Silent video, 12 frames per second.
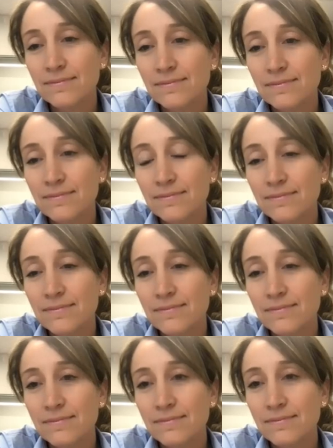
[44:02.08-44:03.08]

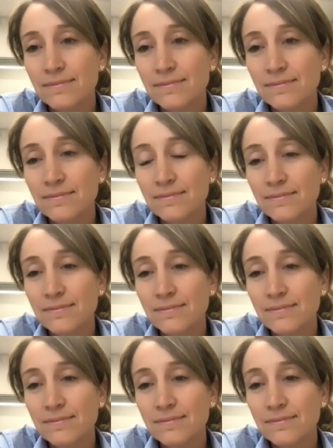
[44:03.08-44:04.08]

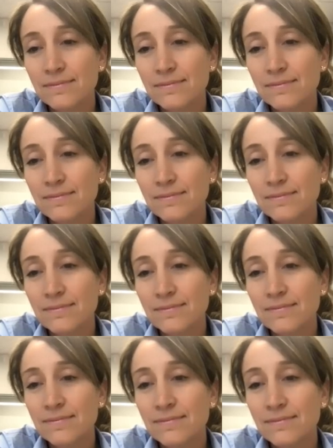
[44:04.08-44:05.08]

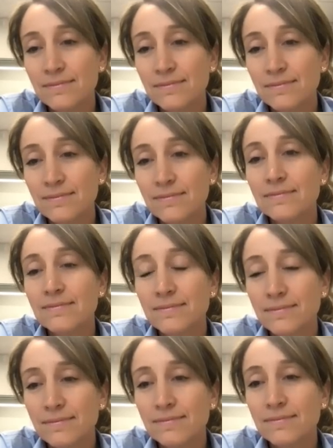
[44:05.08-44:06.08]

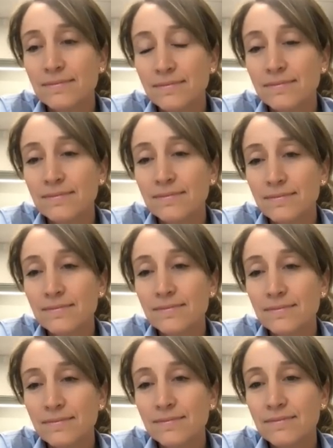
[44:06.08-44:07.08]

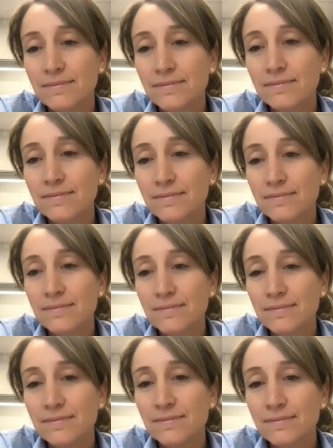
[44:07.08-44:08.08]

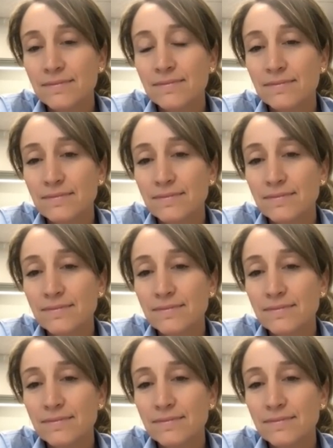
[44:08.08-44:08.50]
[no speech]